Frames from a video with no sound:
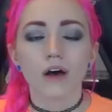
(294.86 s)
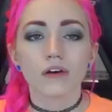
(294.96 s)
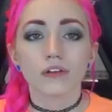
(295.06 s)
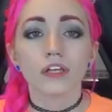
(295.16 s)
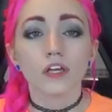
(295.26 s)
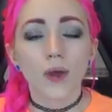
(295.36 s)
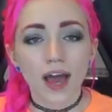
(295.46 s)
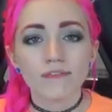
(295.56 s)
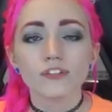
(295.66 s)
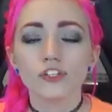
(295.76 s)
All that you
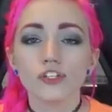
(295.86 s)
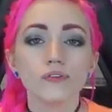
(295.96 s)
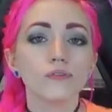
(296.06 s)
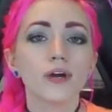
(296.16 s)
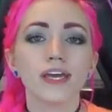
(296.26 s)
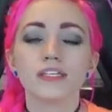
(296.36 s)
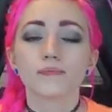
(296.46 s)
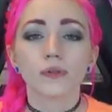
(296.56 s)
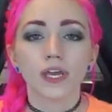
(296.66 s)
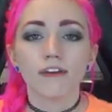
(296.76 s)
have to do is
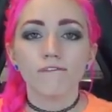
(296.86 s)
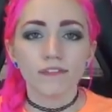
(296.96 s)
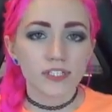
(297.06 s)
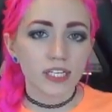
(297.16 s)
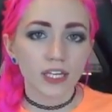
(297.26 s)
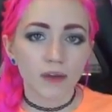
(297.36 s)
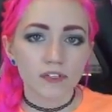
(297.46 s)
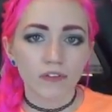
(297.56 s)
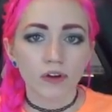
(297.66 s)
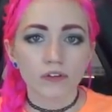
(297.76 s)
play 15
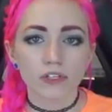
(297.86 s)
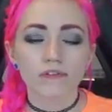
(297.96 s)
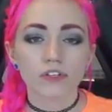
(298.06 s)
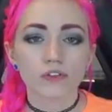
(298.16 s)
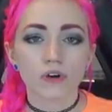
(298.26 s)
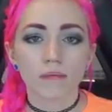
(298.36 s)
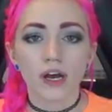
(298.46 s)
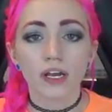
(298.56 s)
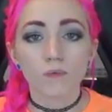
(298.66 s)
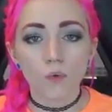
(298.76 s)
games of Heroes of the Storm
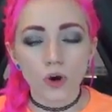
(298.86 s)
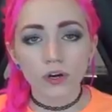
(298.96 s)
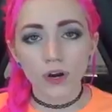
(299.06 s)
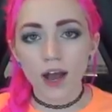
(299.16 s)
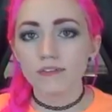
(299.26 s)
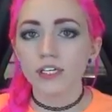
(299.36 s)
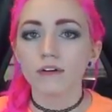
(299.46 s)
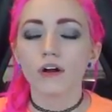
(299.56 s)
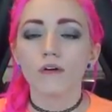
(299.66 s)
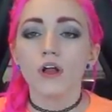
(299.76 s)
on a Warcraft
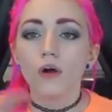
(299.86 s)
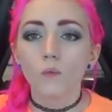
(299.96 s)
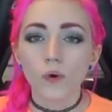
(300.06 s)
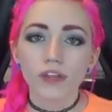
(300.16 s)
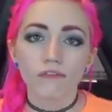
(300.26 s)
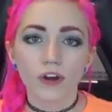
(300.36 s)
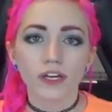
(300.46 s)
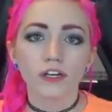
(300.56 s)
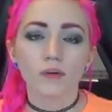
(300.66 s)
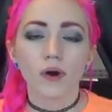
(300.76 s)
hero with a
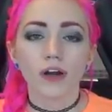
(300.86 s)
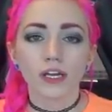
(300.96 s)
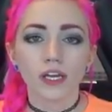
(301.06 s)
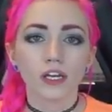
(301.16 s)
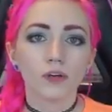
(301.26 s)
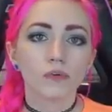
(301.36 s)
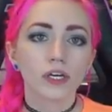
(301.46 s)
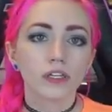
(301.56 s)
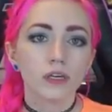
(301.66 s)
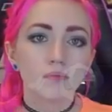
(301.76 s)
friend in your party, and you will get